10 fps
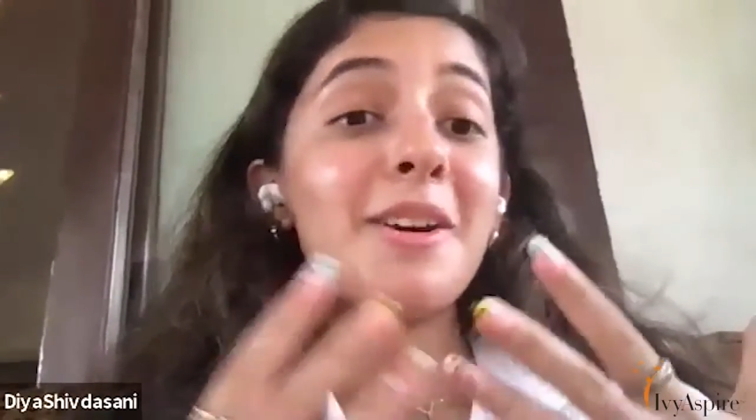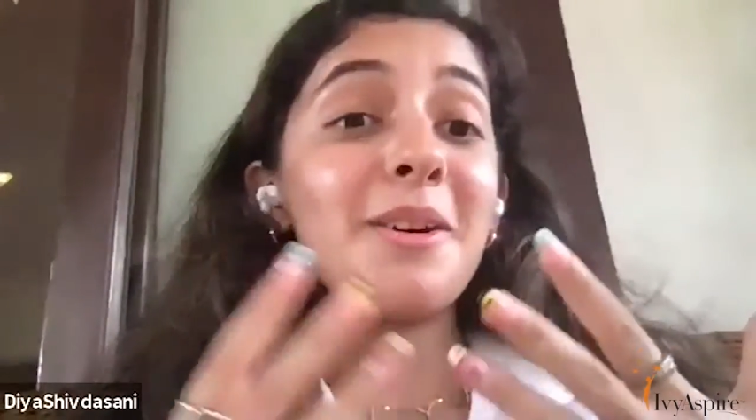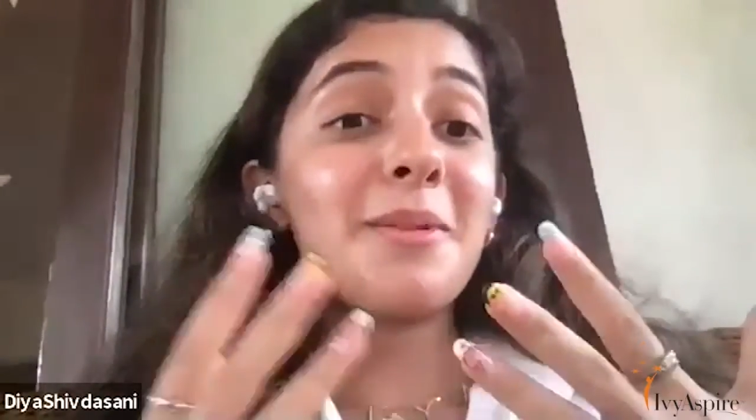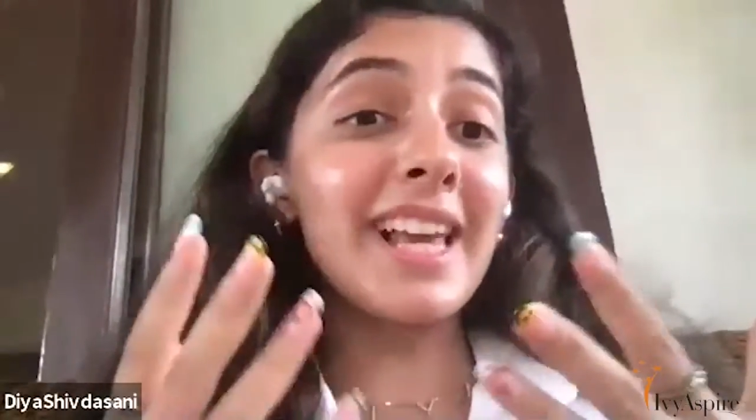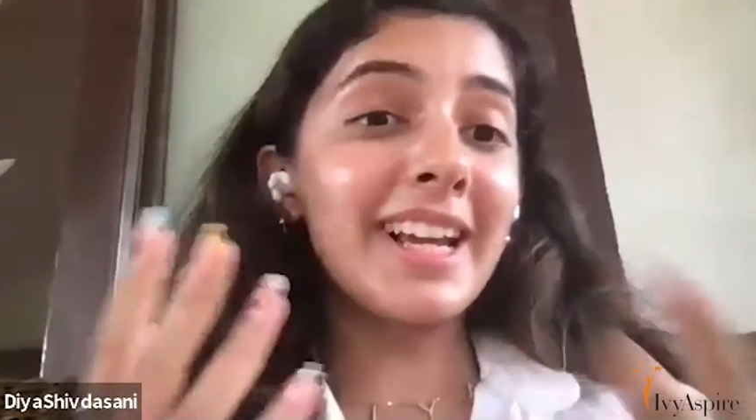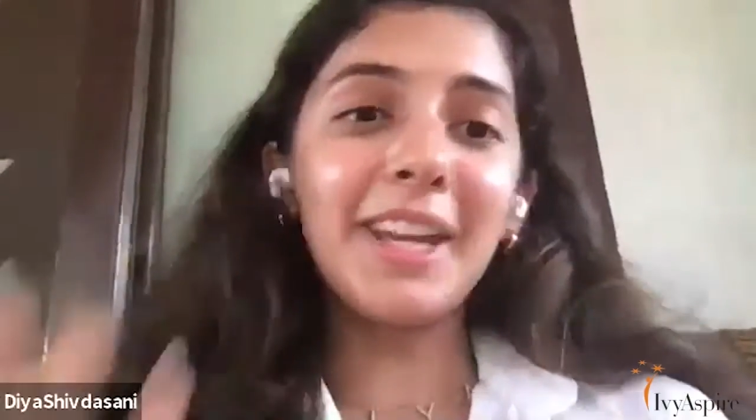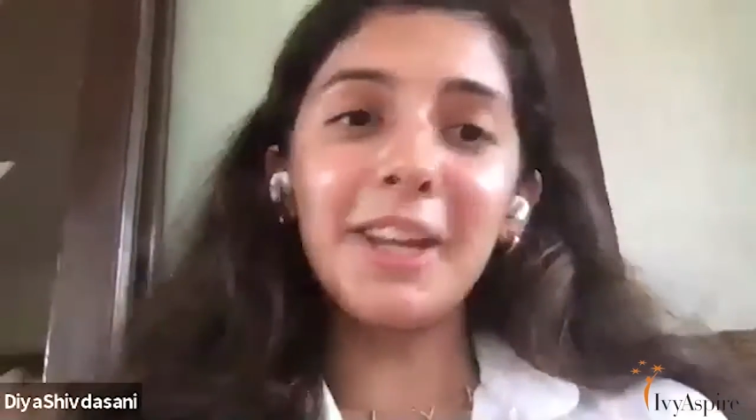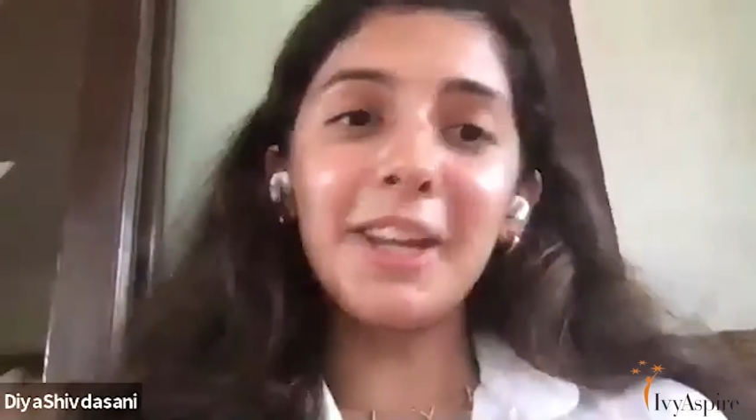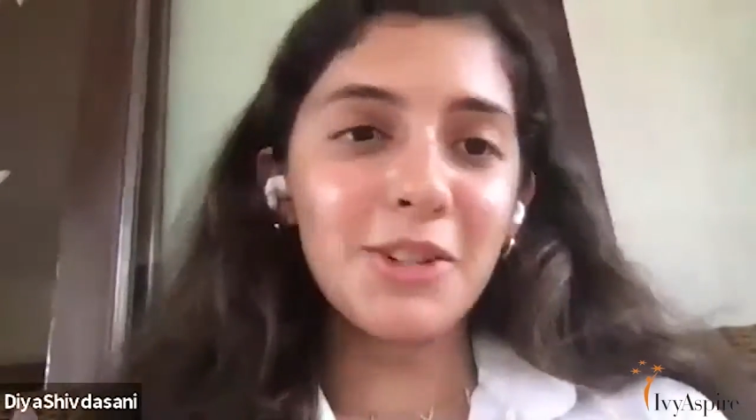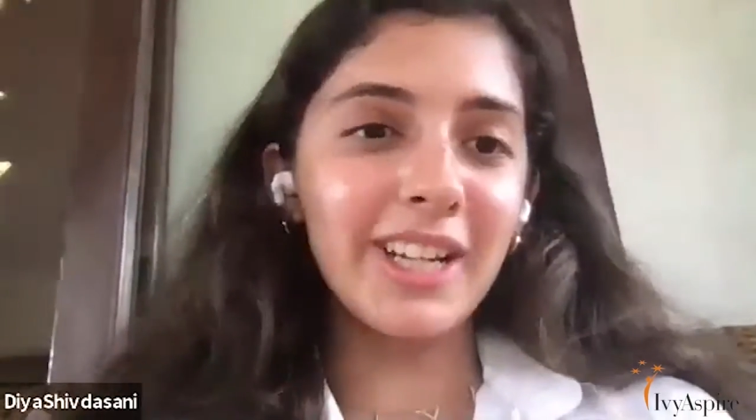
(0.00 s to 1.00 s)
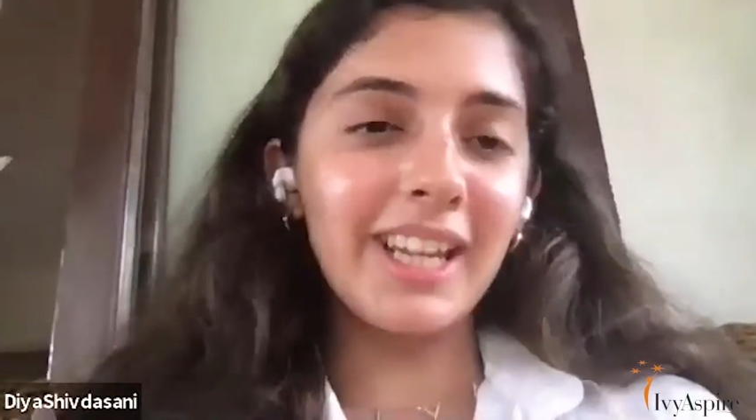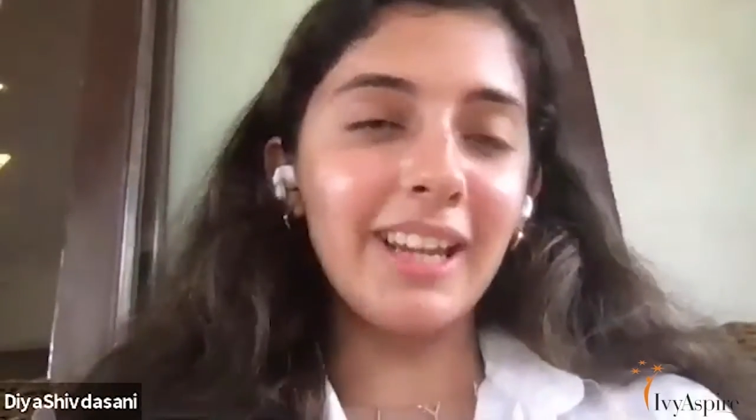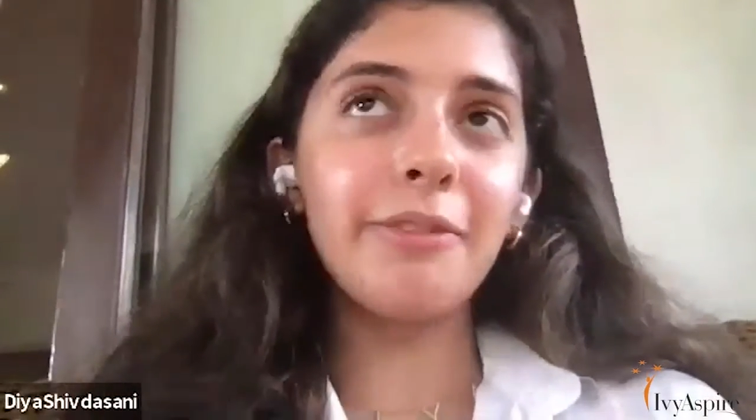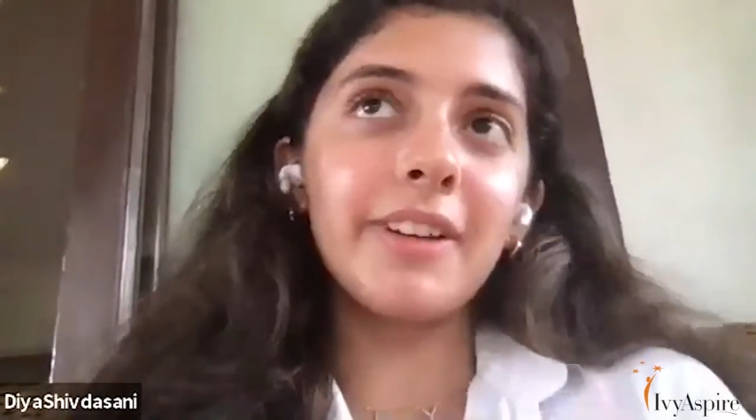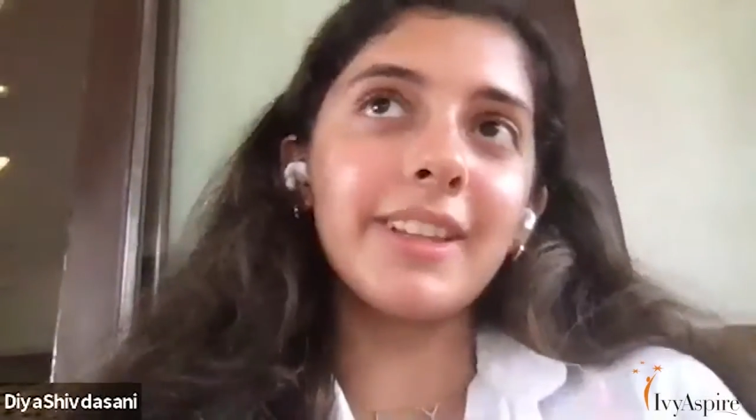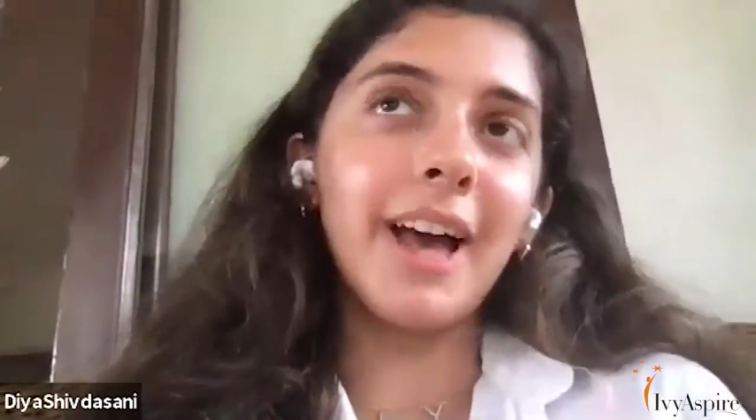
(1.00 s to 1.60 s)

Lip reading: So that was like a huge